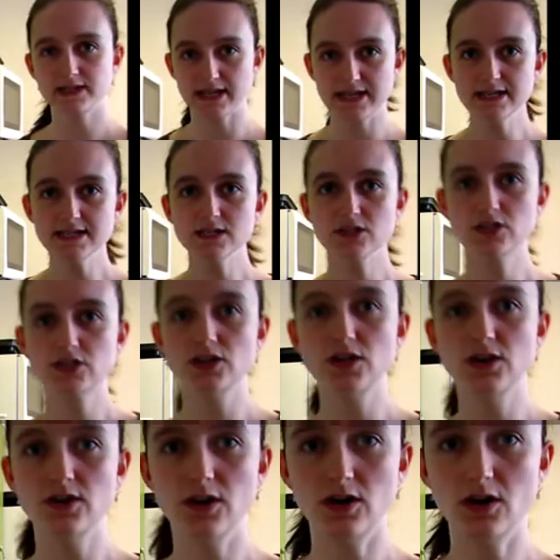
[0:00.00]
each
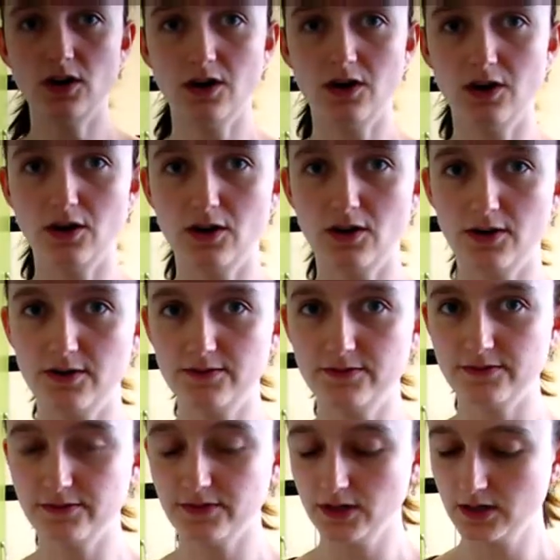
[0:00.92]

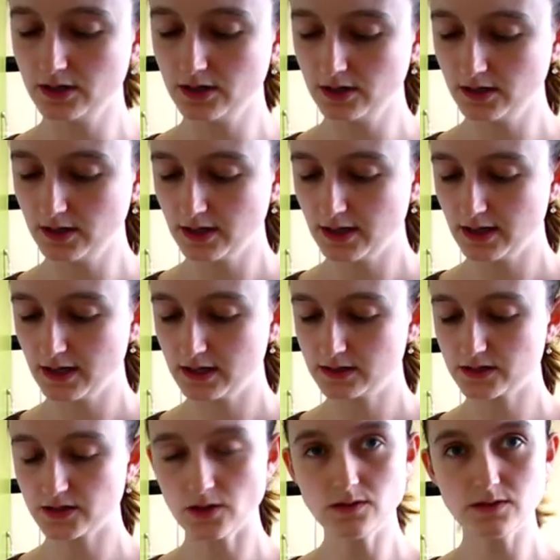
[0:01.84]
of
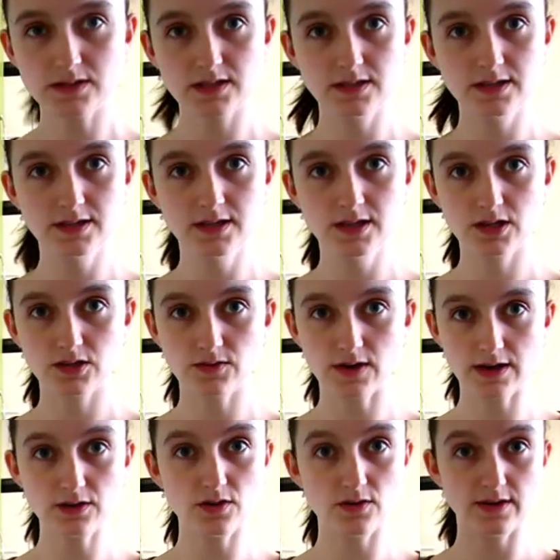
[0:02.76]
salt,
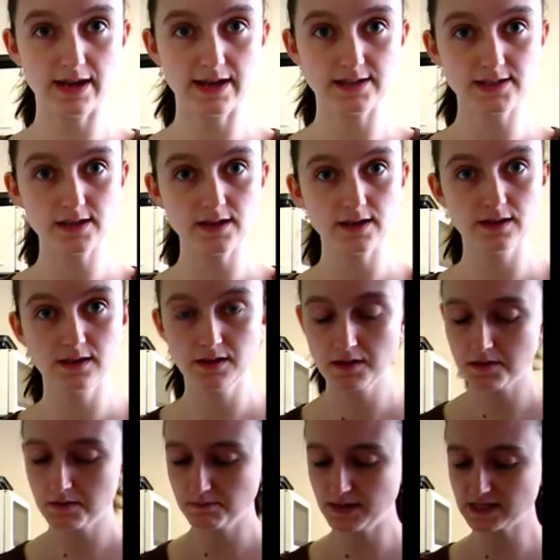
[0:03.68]
ground coriander,
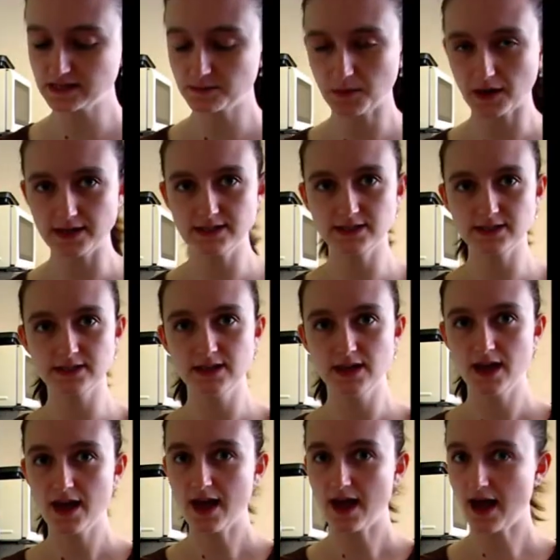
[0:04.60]
mixed spice,
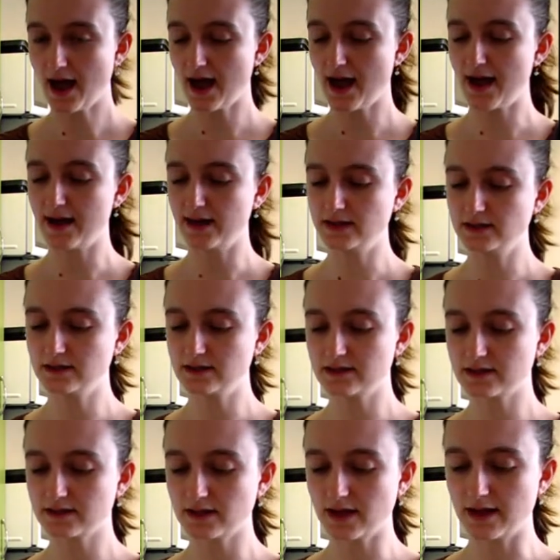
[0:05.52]

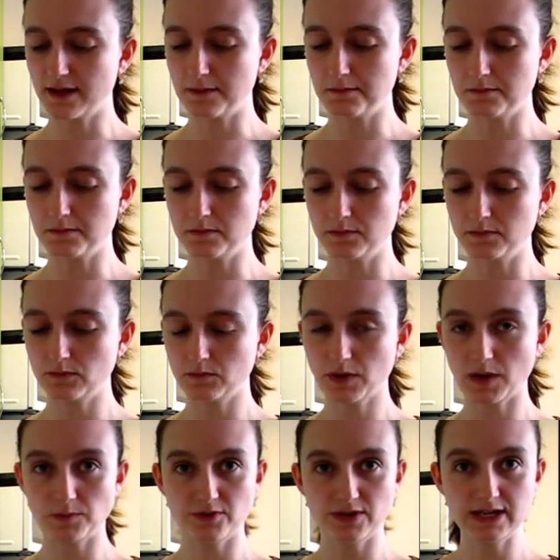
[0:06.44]
and
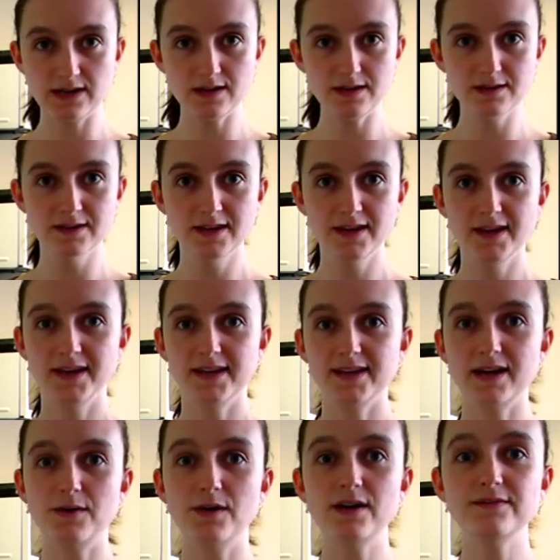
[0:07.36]
paprika.
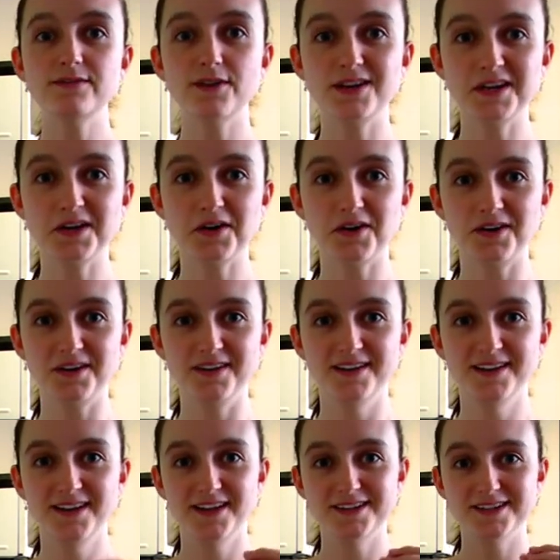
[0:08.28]
Now I've only got
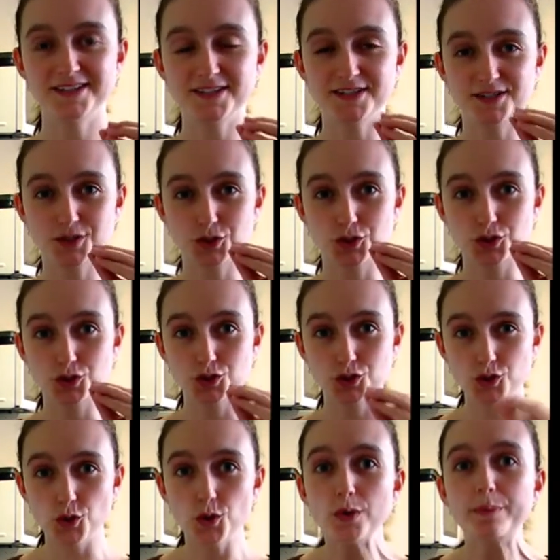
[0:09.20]

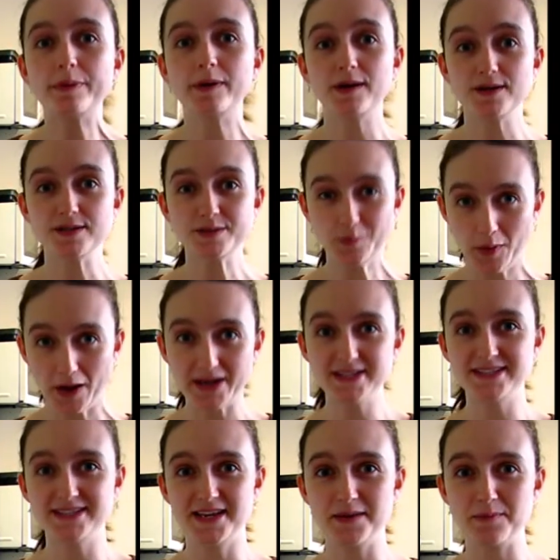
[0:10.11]
super
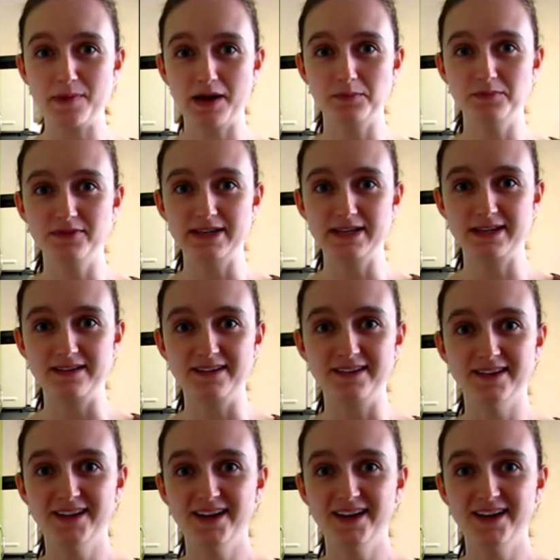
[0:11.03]
spicy paprika